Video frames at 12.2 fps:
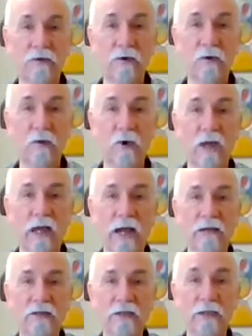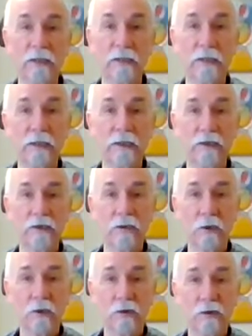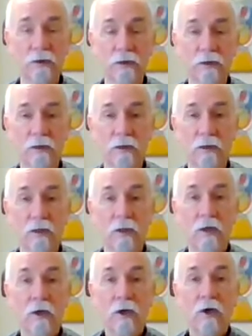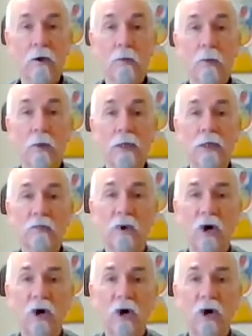Feel the relaxation in your shoulders. Bring the